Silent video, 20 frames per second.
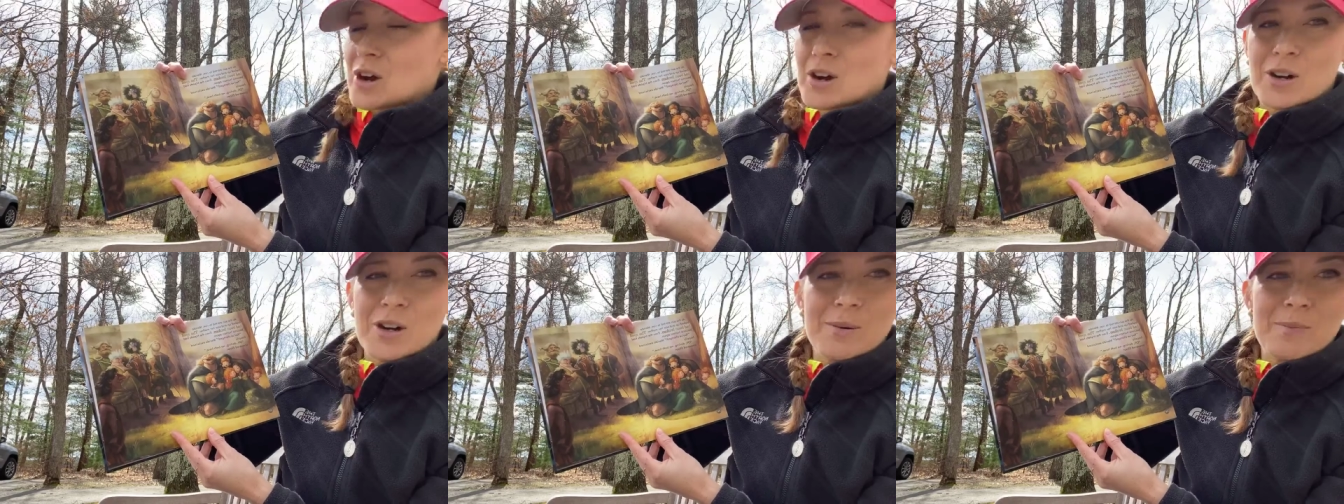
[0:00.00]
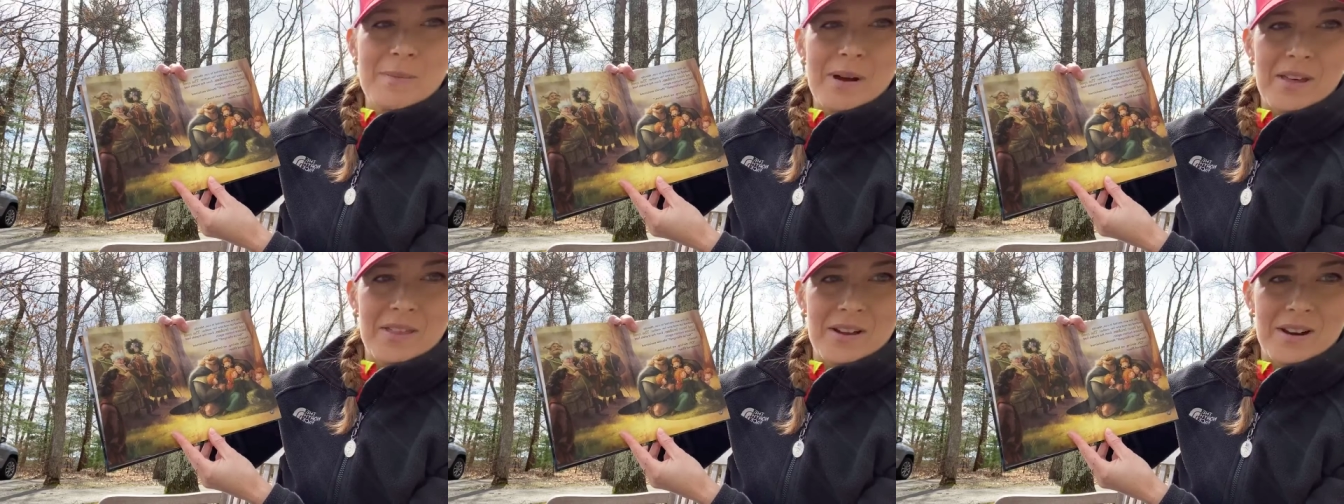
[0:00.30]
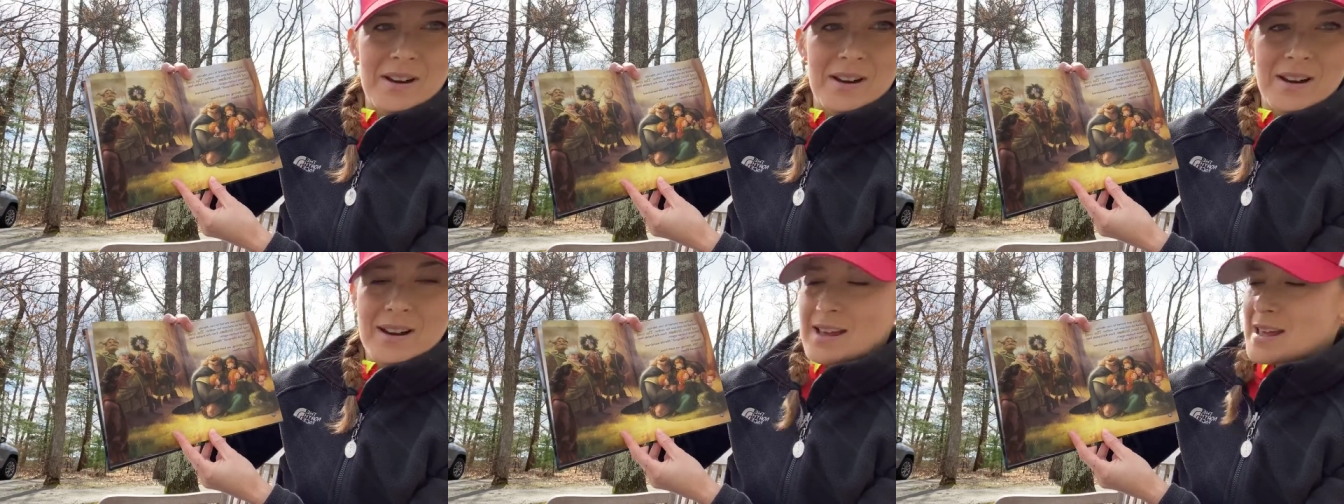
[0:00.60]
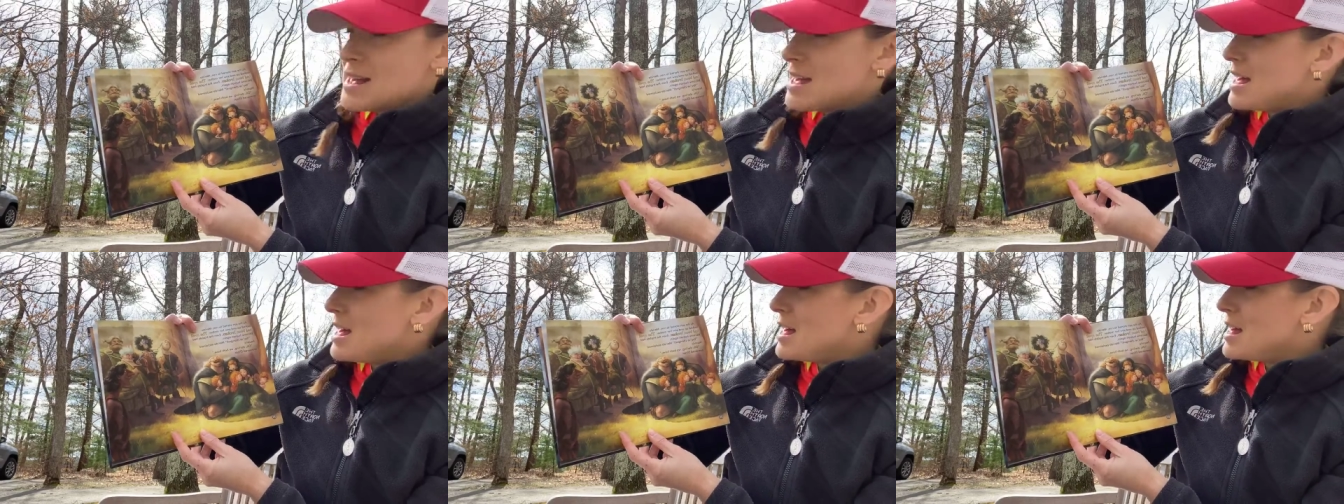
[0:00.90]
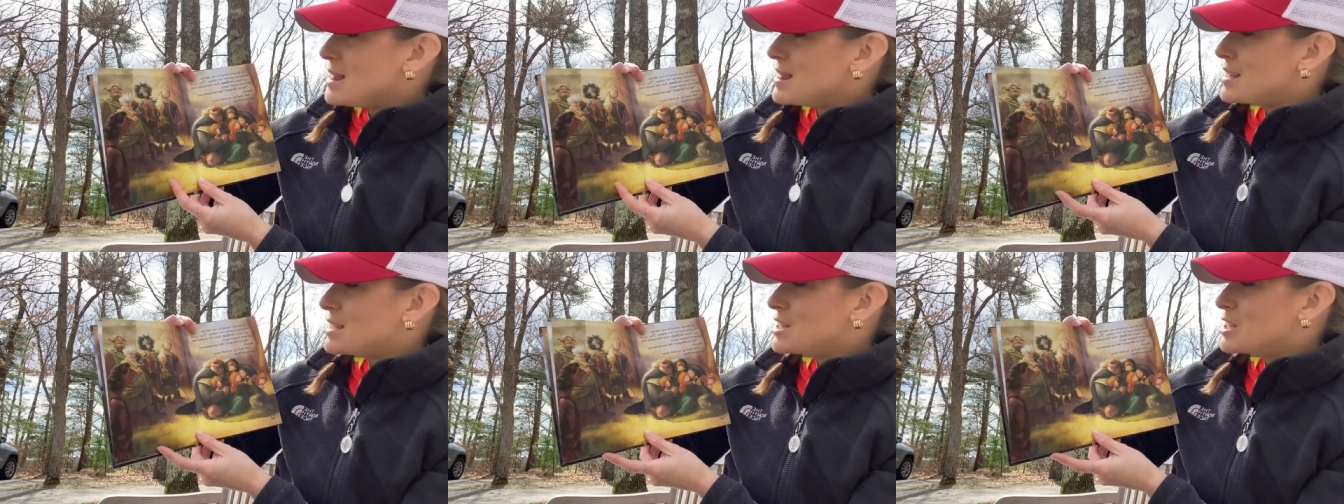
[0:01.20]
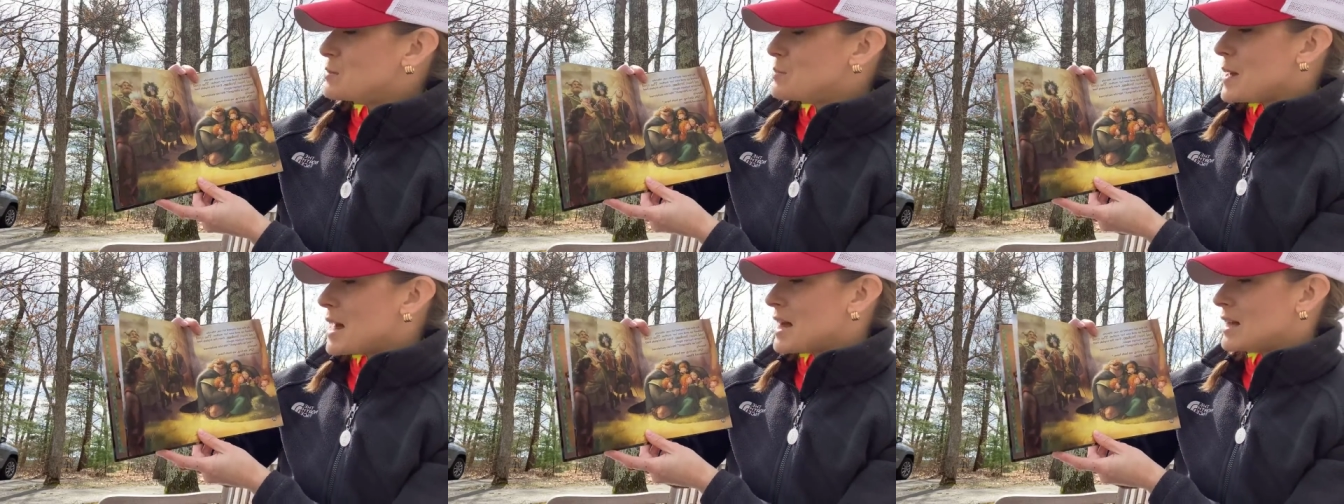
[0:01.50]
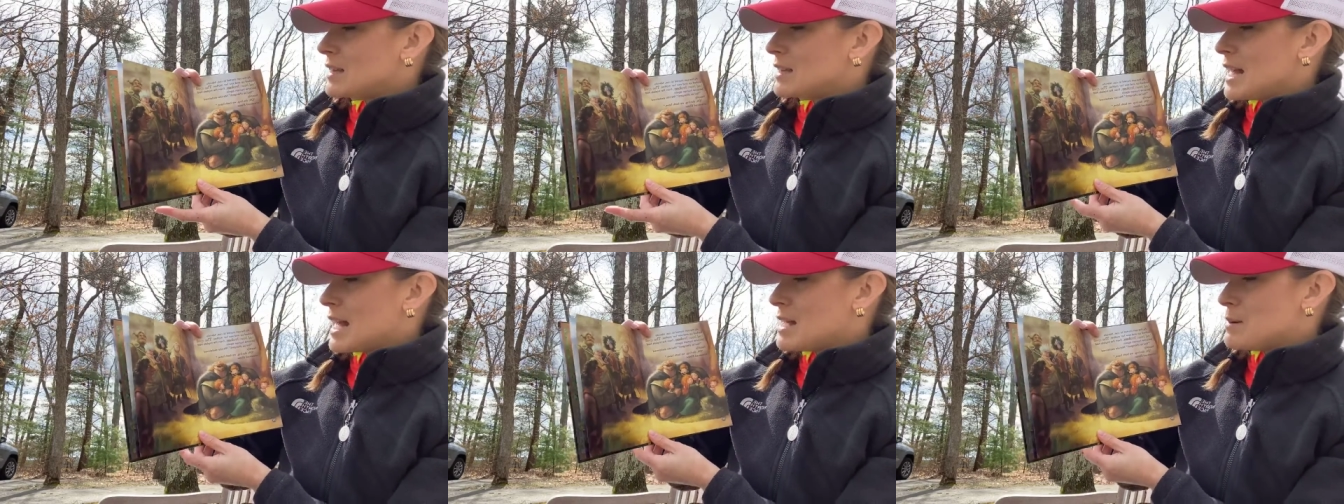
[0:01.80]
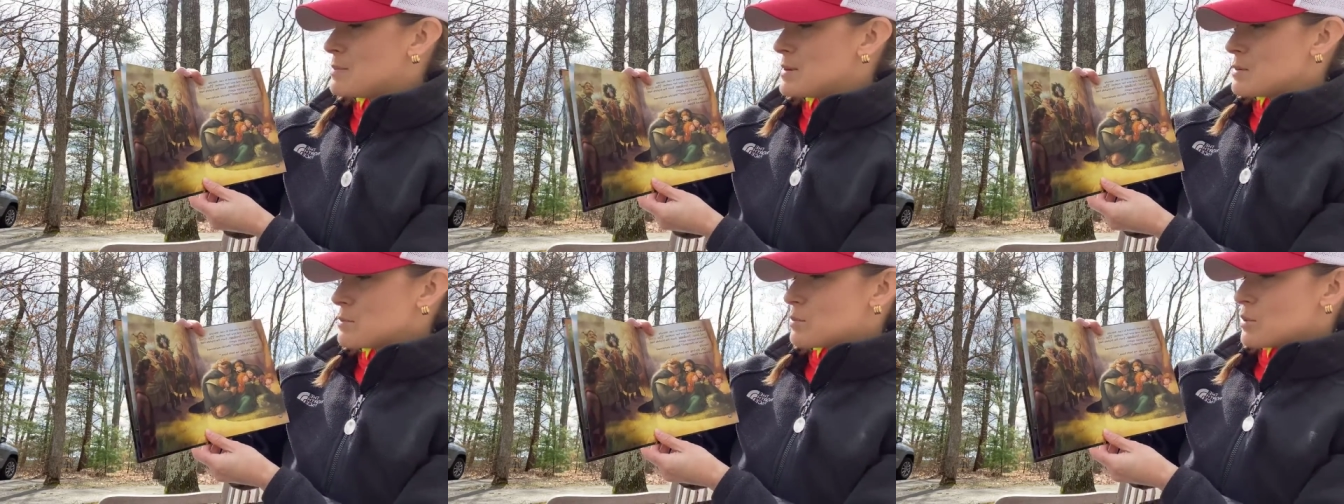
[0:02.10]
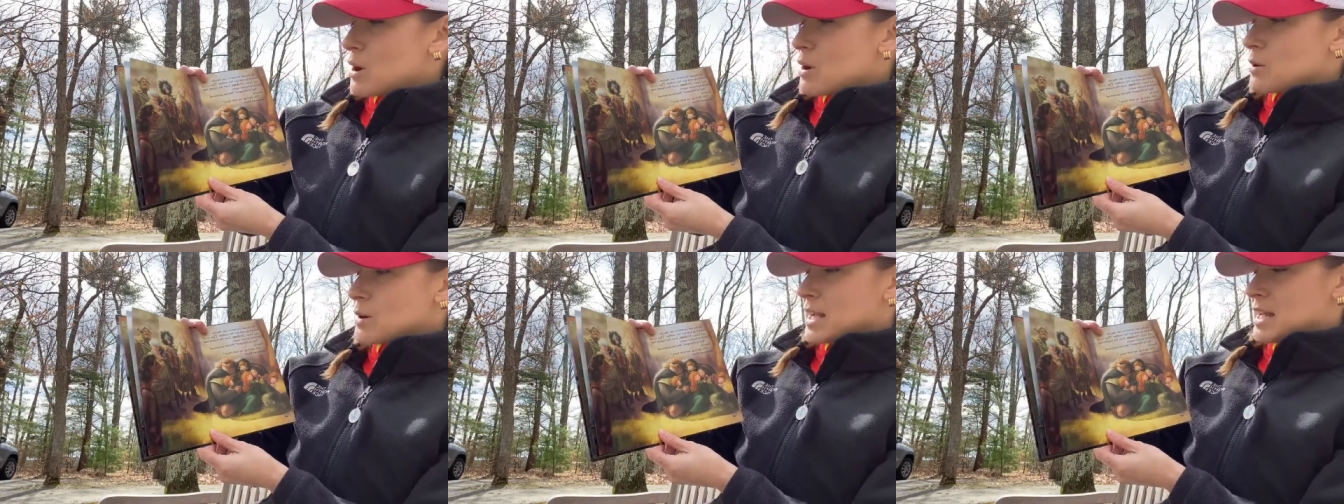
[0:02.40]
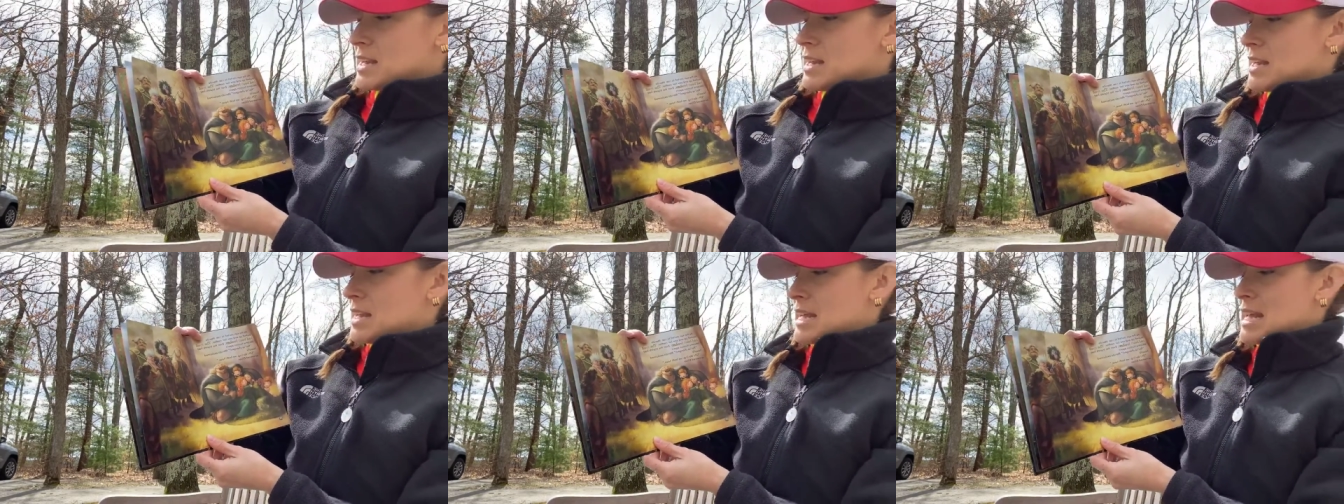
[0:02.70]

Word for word: her mother. The spell had been broken.